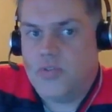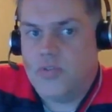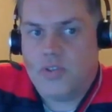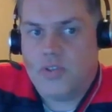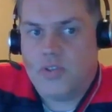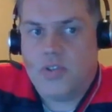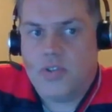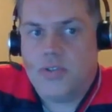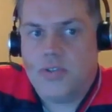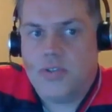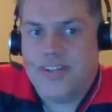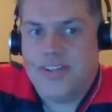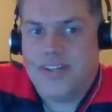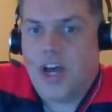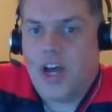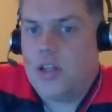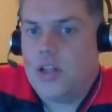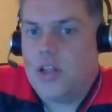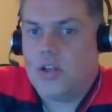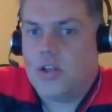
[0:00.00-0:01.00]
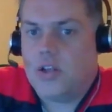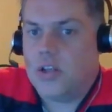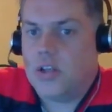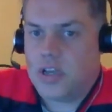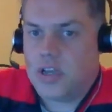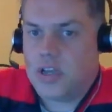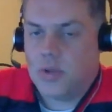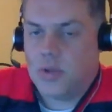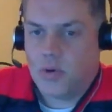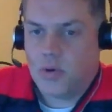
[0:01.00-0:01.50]
This did not look
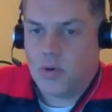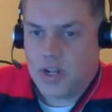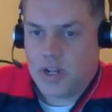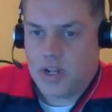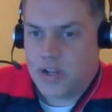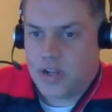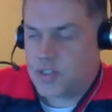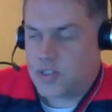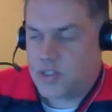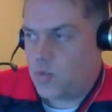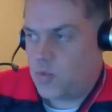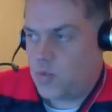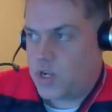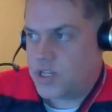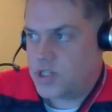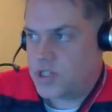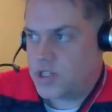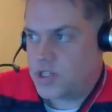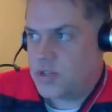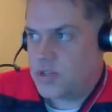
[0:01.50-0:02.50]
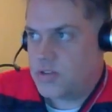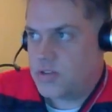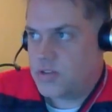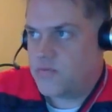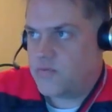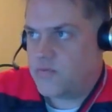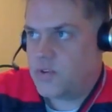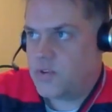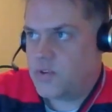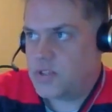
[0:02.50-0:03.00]
like a blowout. I actually watched the
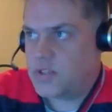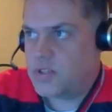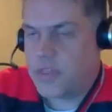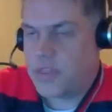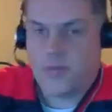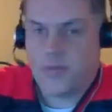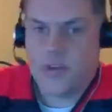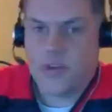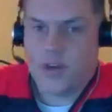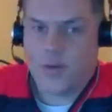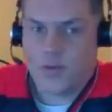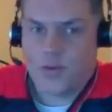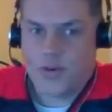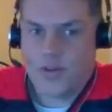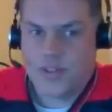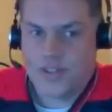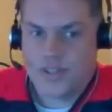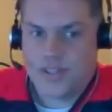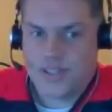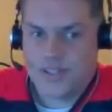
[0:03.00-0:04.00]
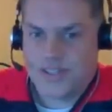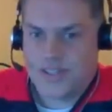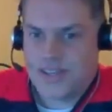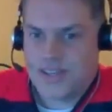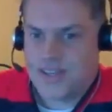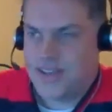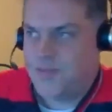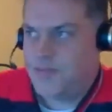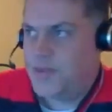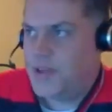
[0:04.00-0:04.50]
first 3 quarters of this
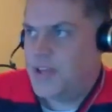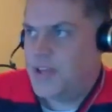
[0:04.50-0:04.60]
game,